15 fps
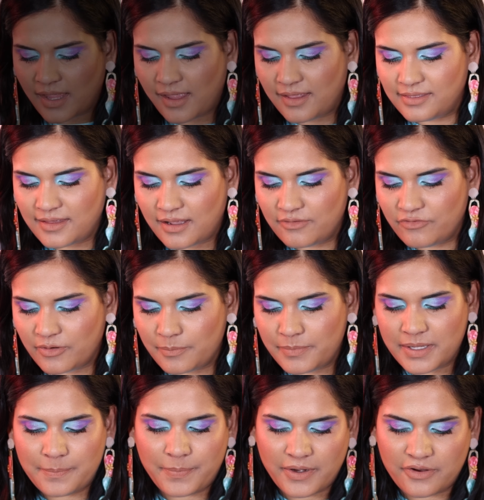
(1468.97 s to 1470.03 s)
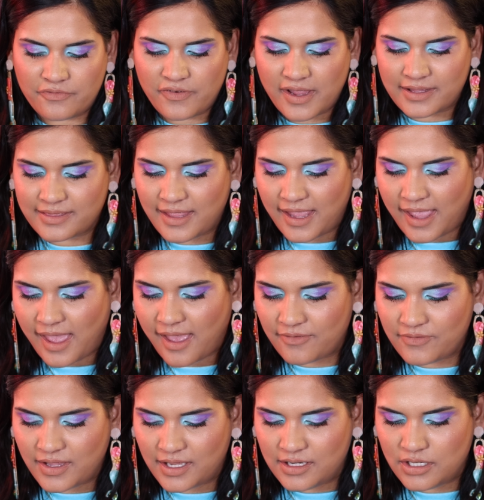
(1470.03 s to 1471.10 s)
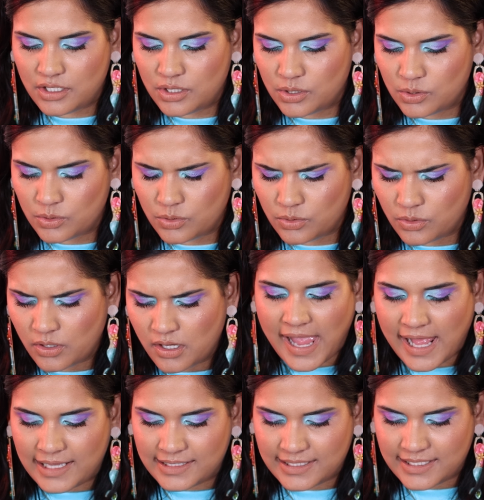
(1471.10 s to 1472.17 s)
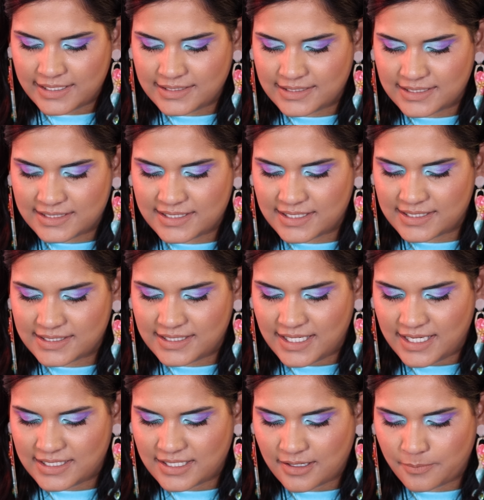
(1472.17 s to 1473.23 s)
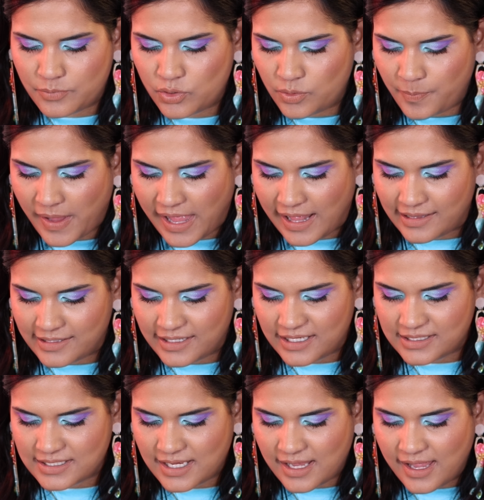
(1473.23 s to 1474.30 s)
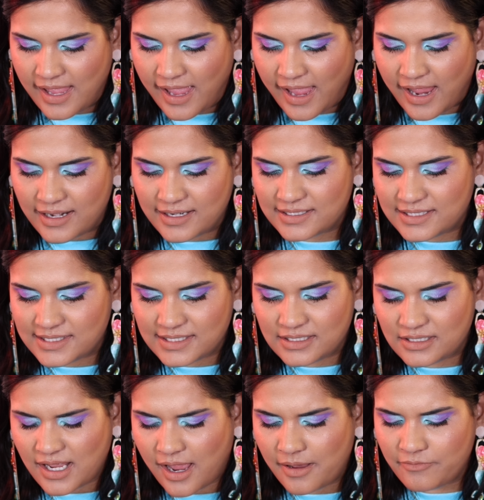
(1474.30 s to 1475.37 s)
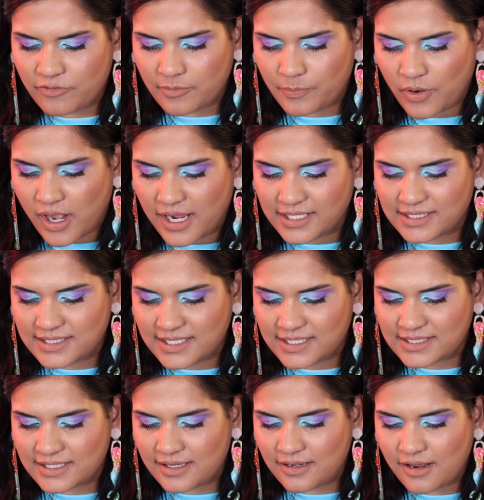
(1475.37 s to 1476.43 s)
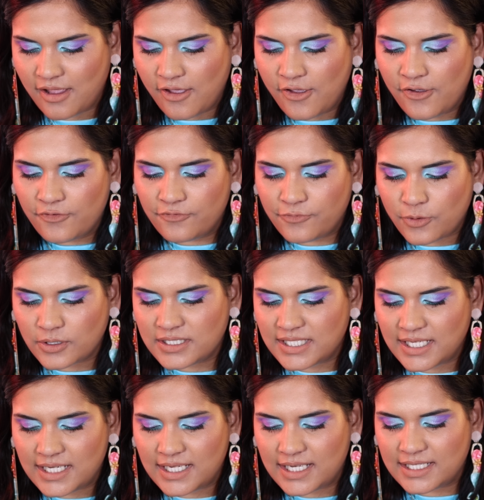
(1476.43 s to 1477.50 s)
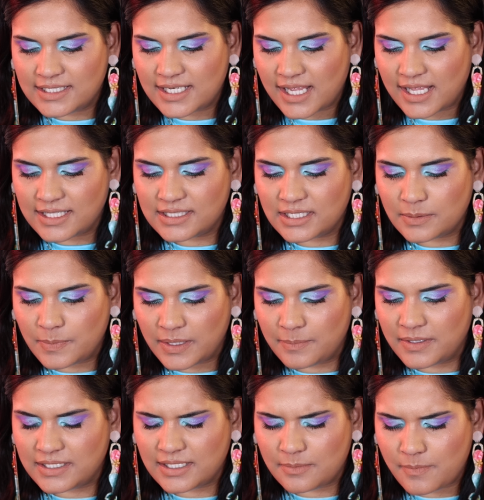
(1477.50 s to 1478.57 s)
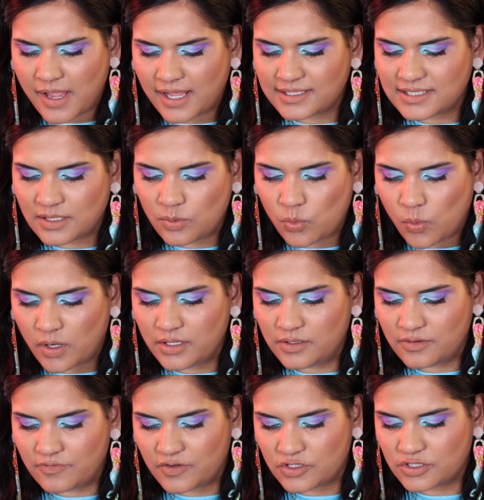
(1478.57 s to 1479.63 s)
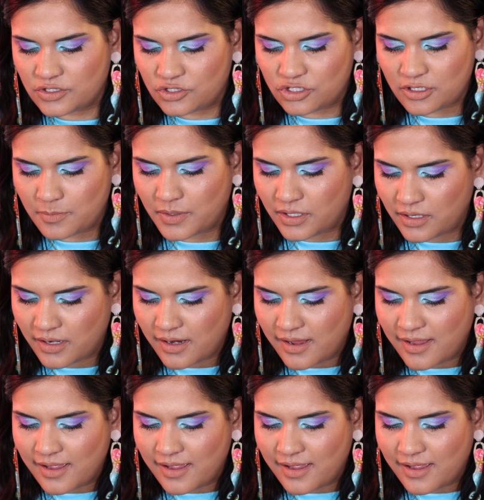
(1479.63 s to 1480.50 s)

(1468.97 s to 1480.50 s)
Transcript: And then from Be Perfect, they have a new palette. This is the Taboo palette, and it's in time for Pride season. fourteen intense pigmented mattes and one universal shimmer.